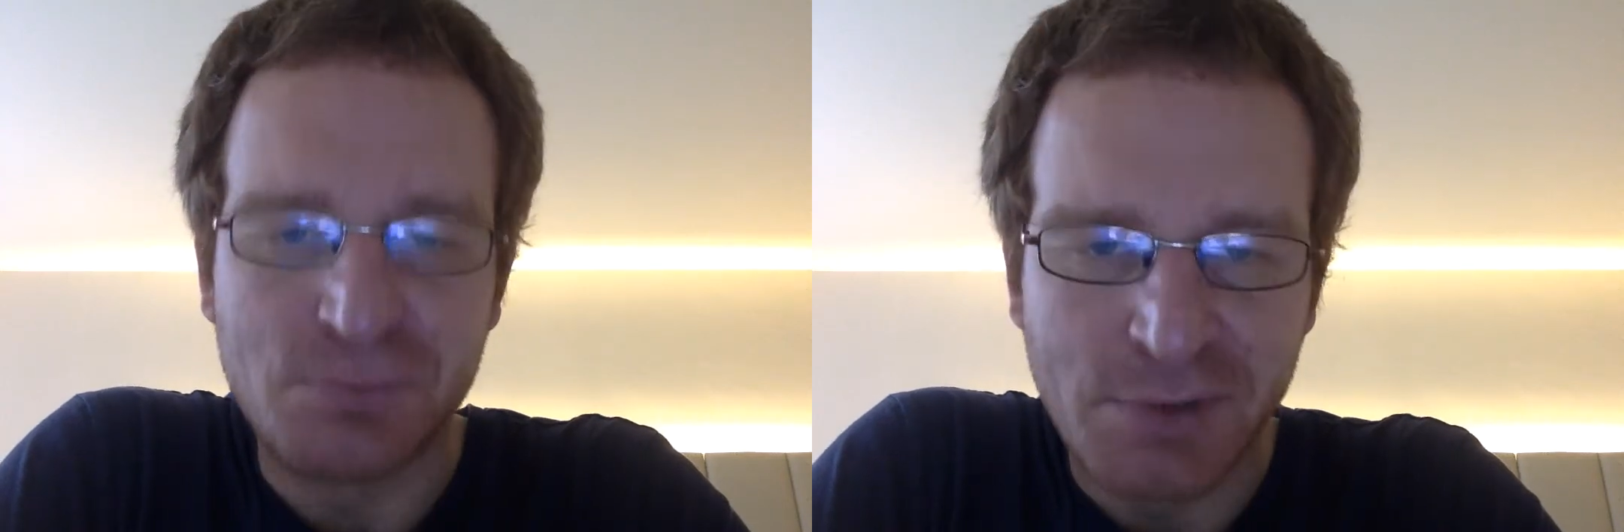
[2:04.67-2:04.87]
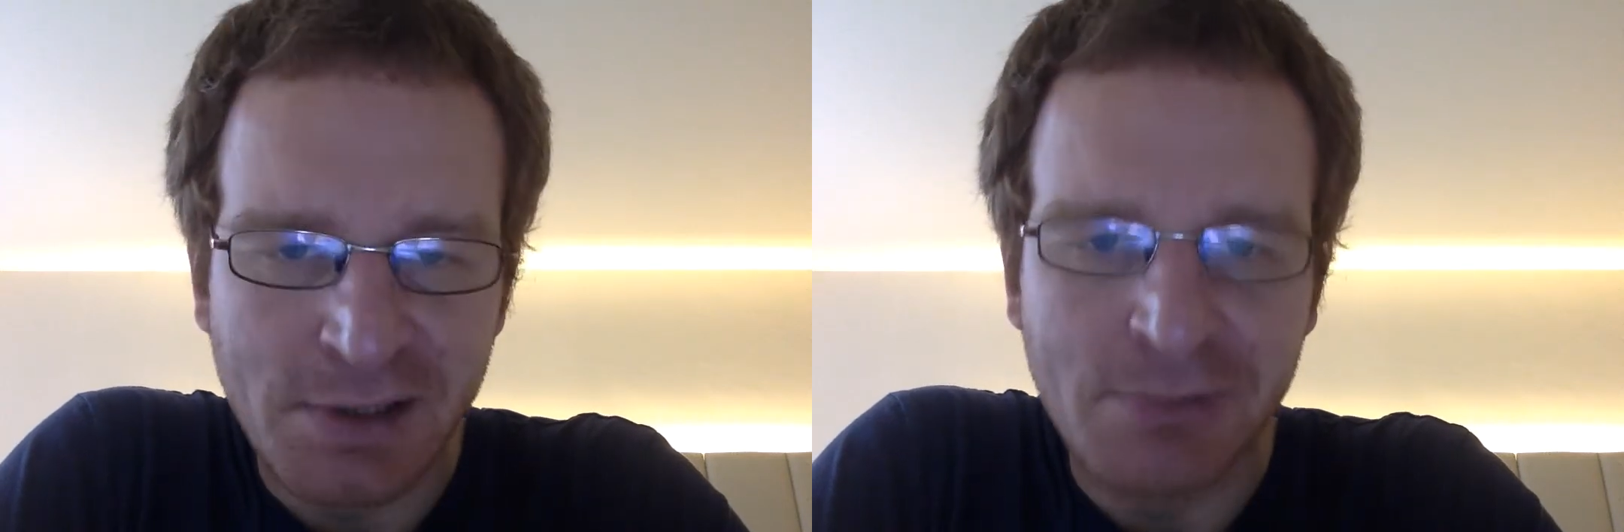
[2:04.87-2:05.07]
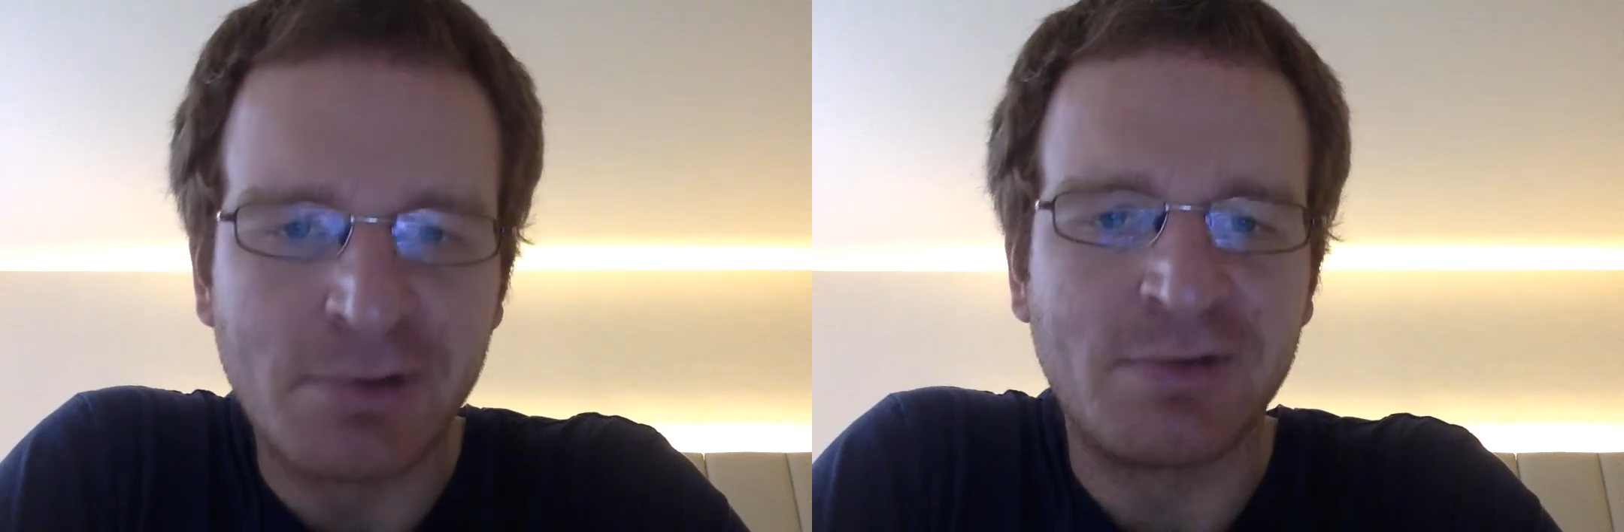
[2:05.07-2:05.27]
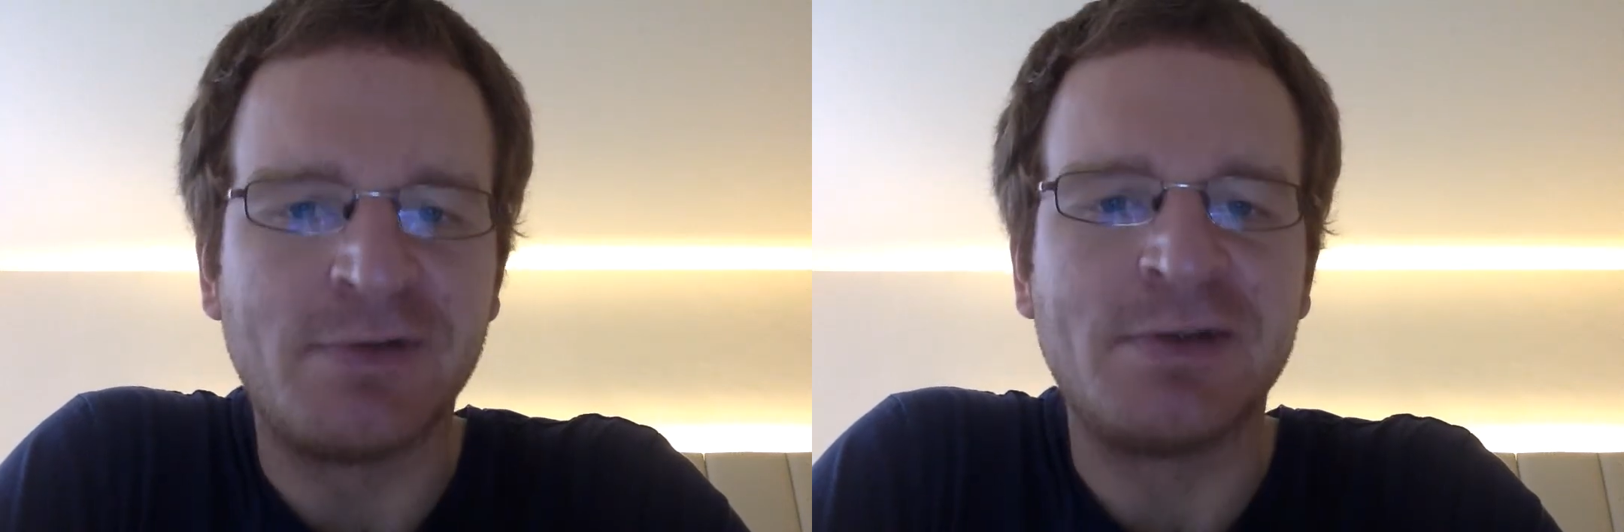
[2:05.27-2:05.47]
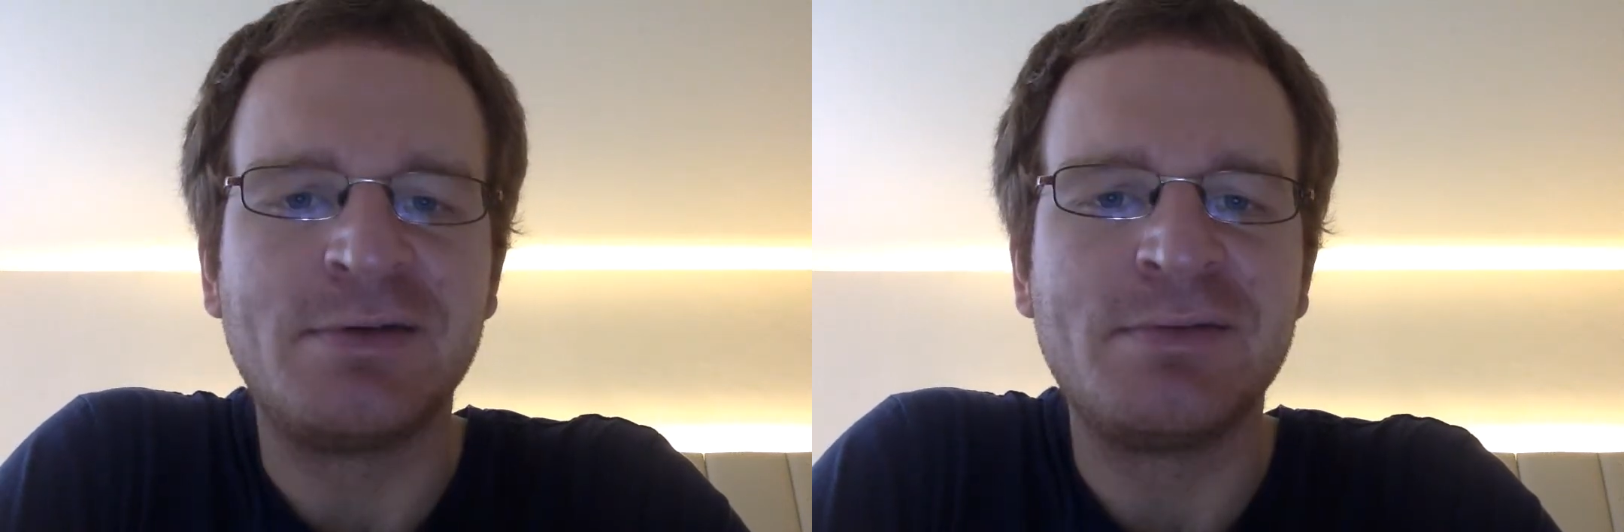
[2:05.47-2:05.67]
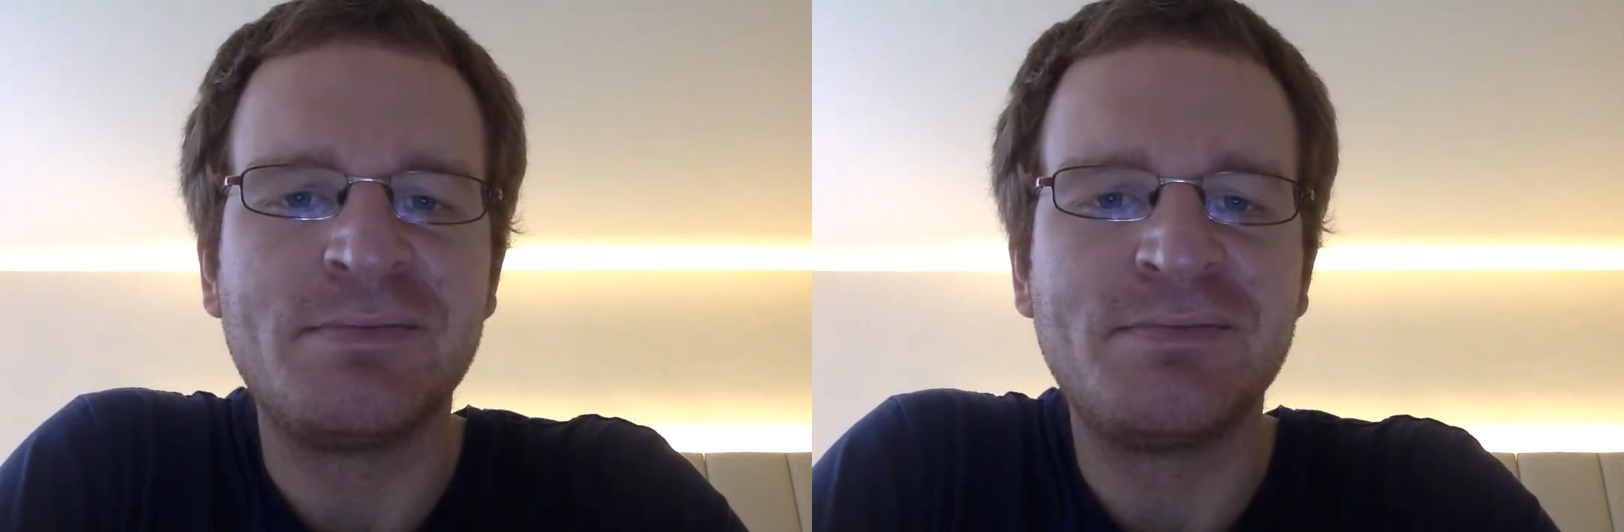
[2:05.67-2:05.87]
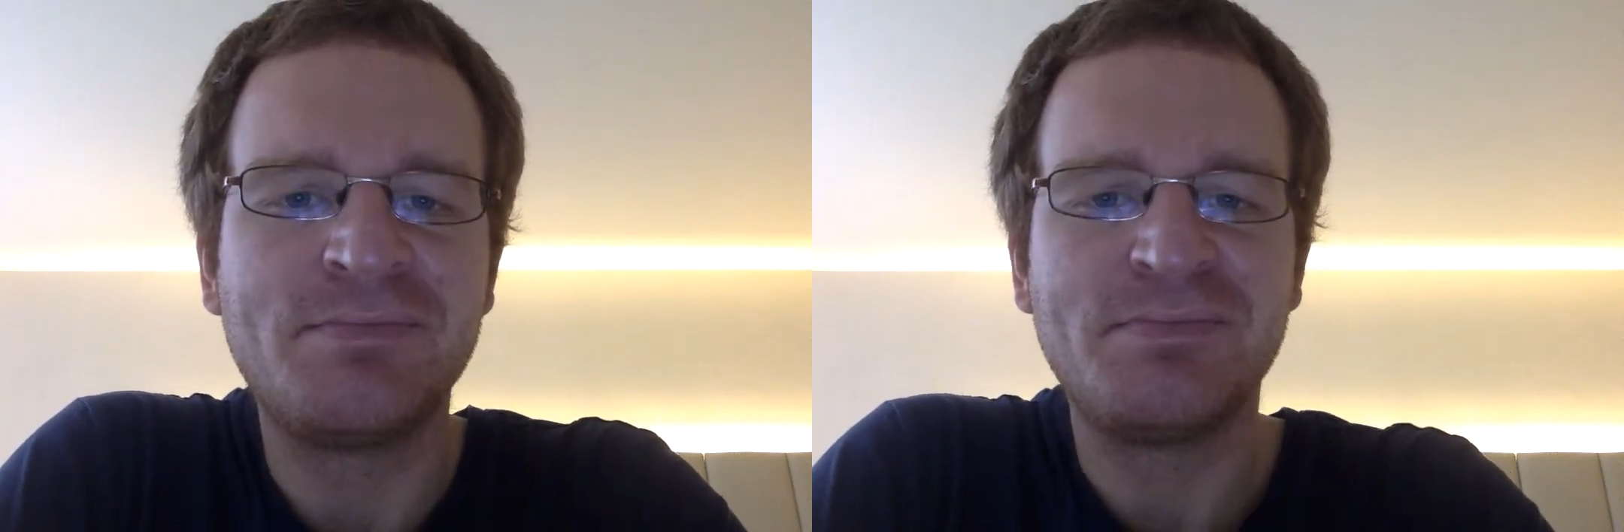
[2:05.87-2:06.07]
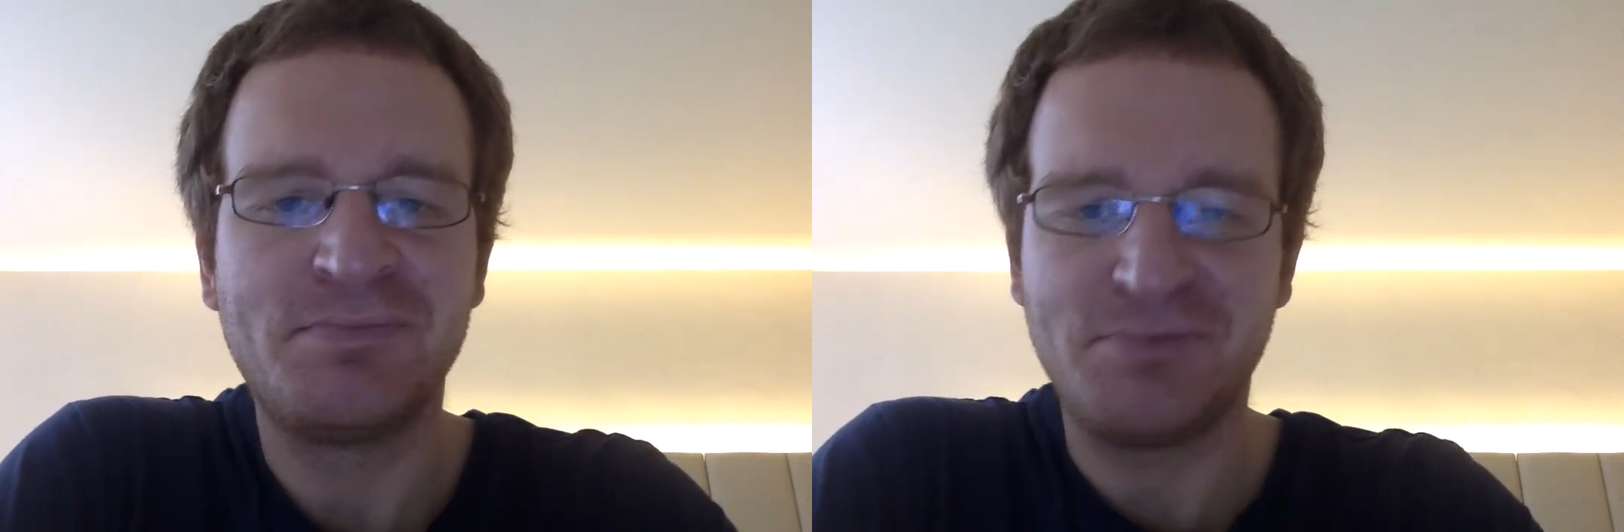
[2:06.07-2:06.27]
really worth it.
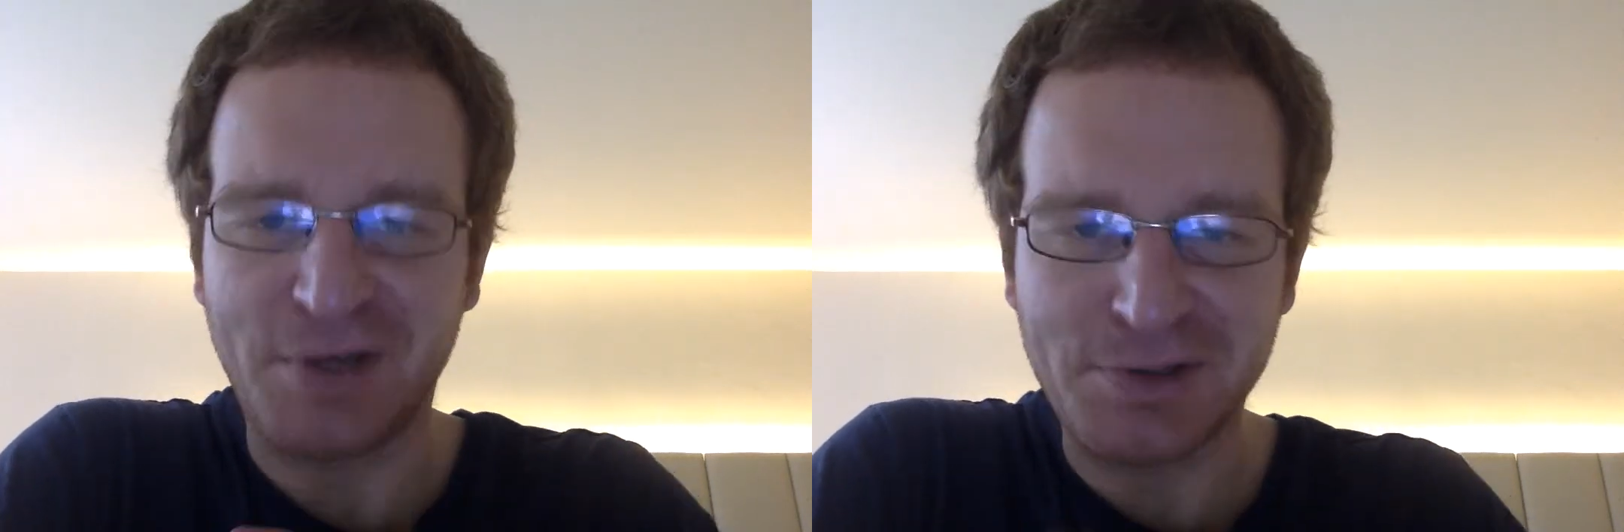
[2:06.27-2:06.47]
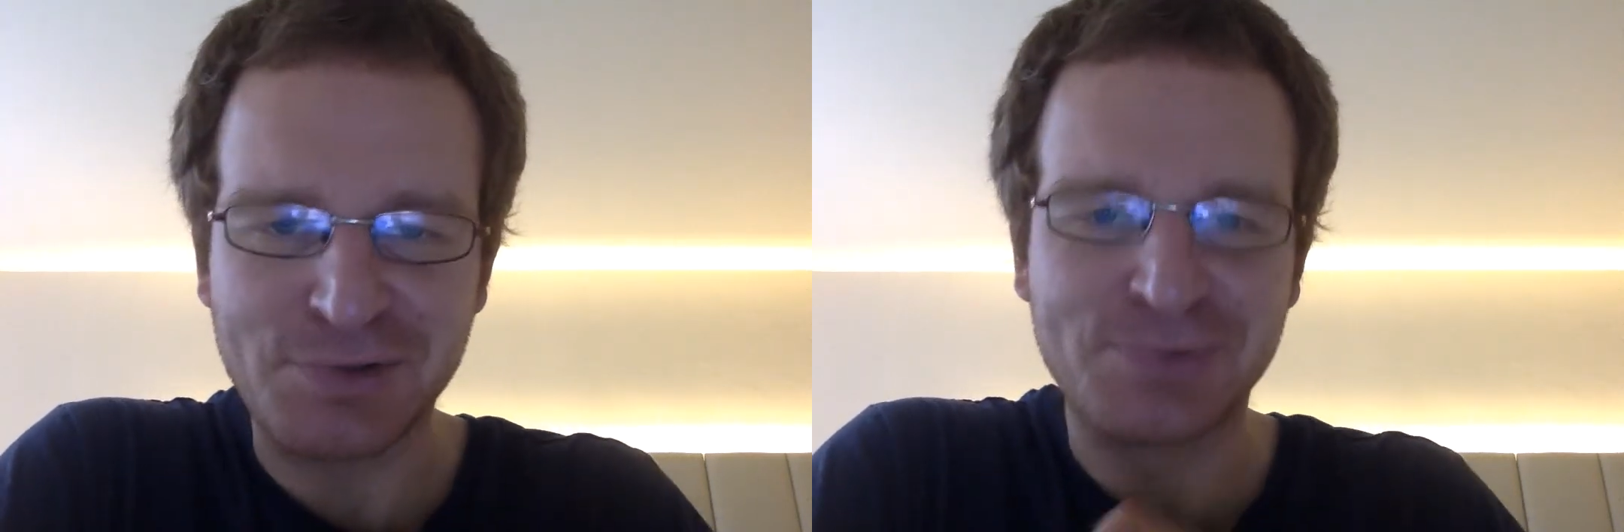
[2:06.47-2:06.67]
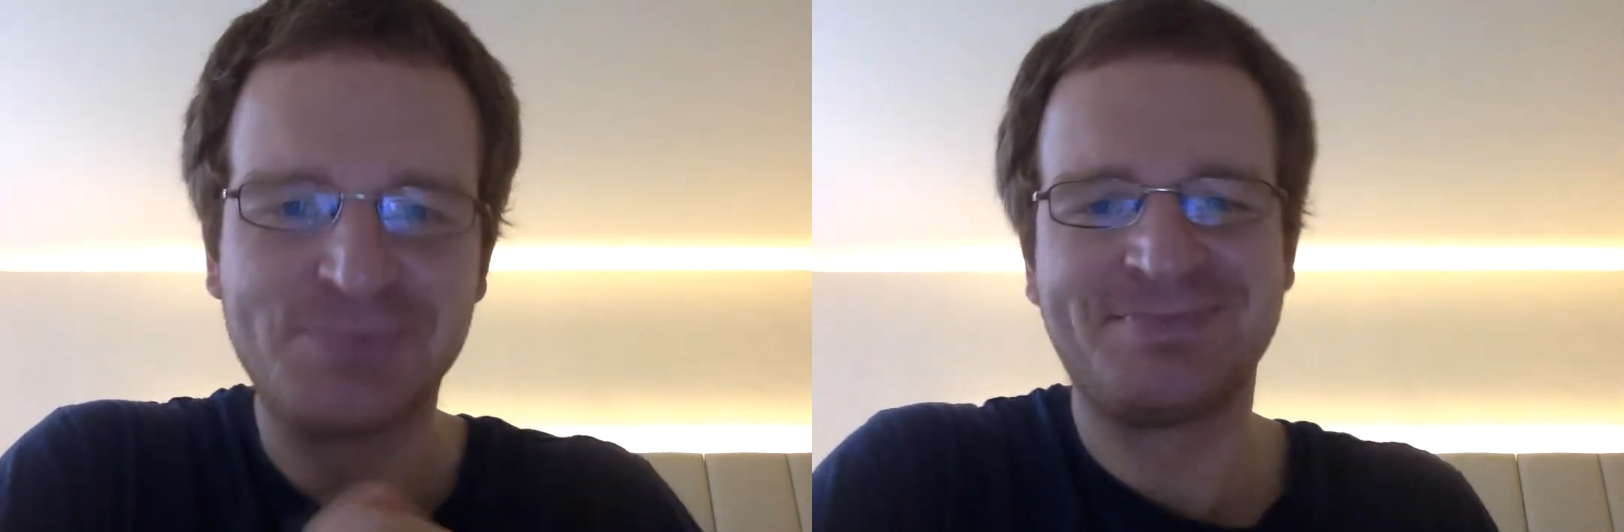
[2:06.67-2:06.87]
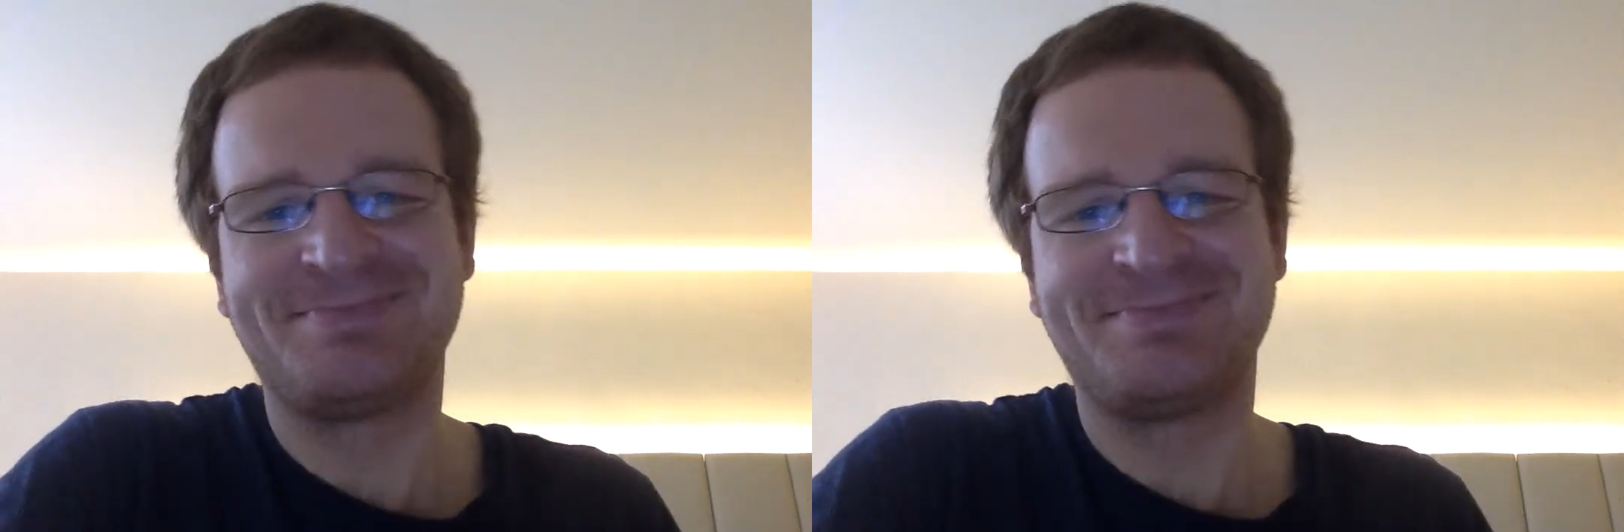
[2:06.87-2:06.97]
Thank you.